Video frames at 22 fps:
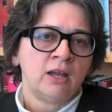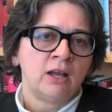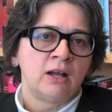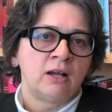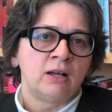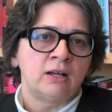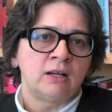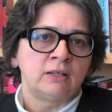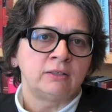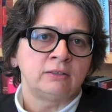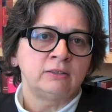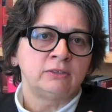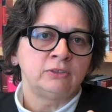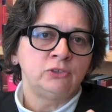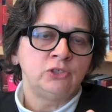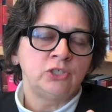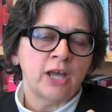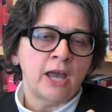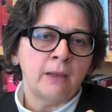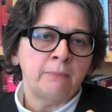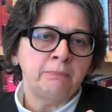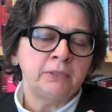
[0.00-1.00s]
Uh, the
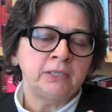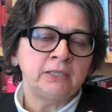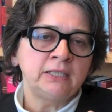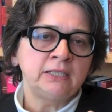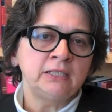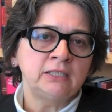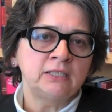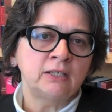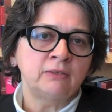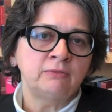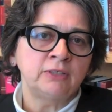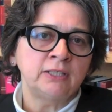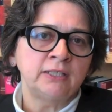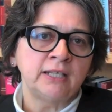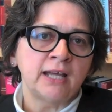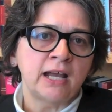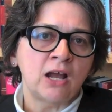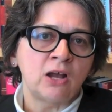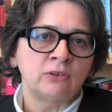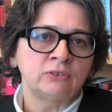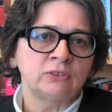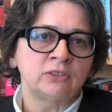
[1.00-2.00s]
Japanese have
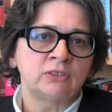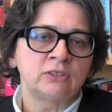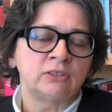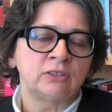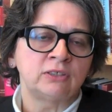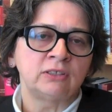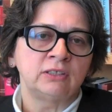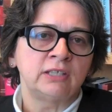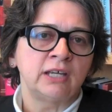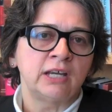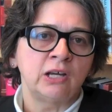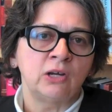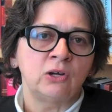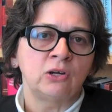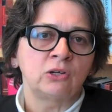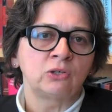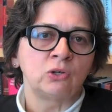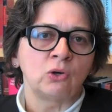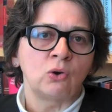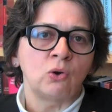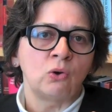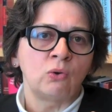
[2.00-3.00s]
announced that they
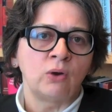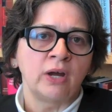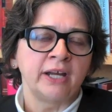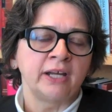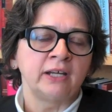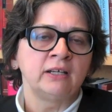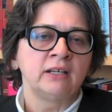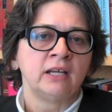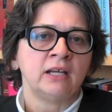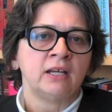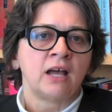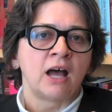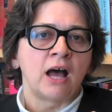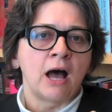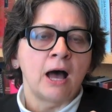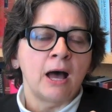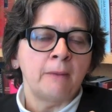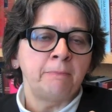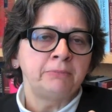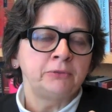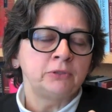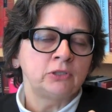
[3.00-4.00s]
are going
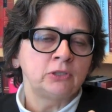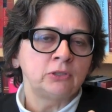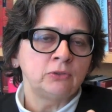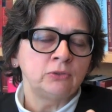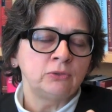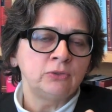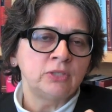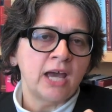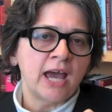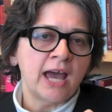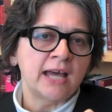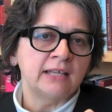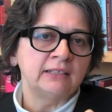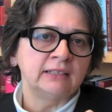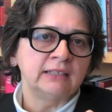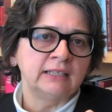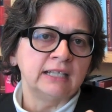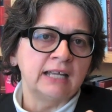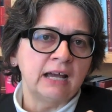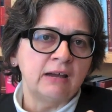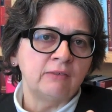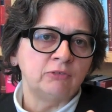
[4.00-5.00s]
up to that
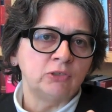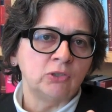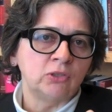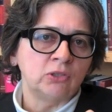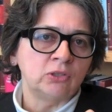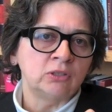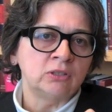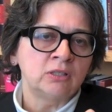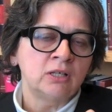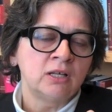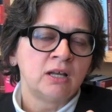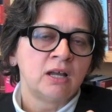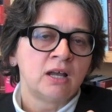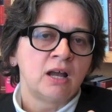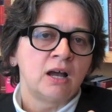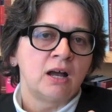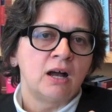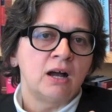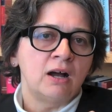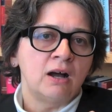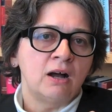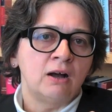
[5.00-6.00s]
level
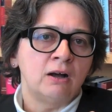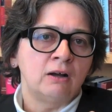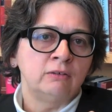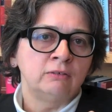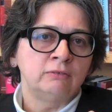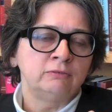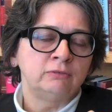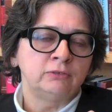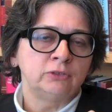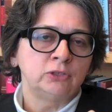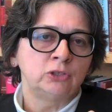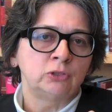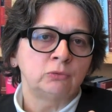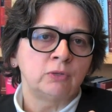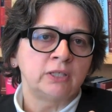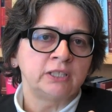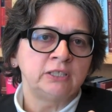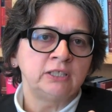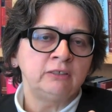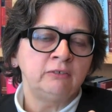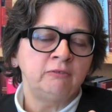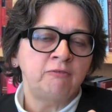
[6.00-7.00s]
of
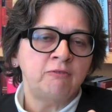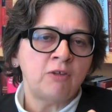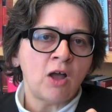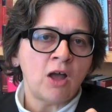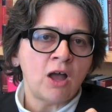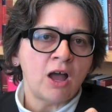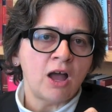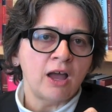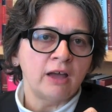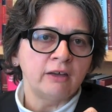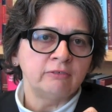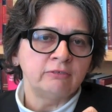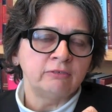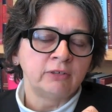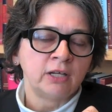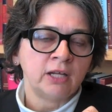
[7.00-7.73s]
twenty-five.